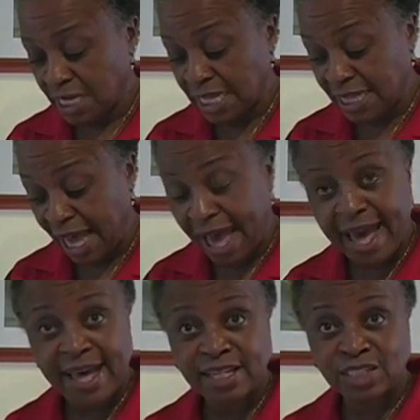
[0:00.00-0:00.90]
Take the
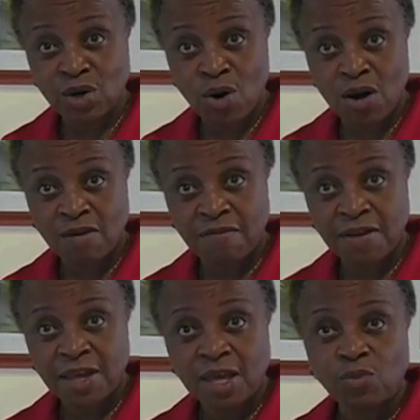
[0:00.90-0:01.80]
eyes off
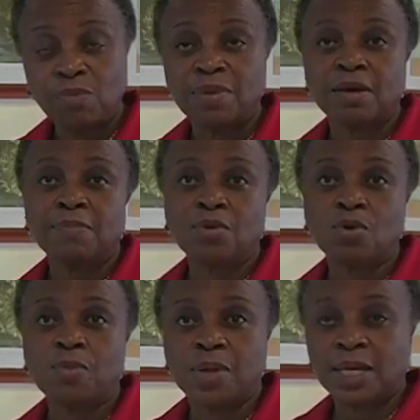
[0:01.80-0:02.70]
would be
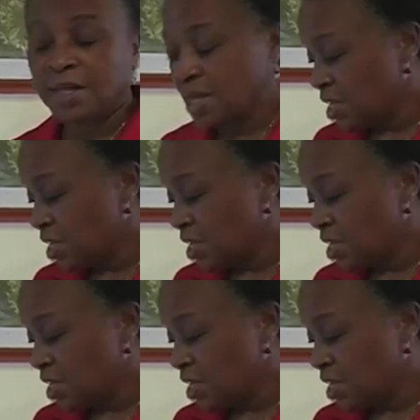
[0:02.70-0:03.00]
appropriate.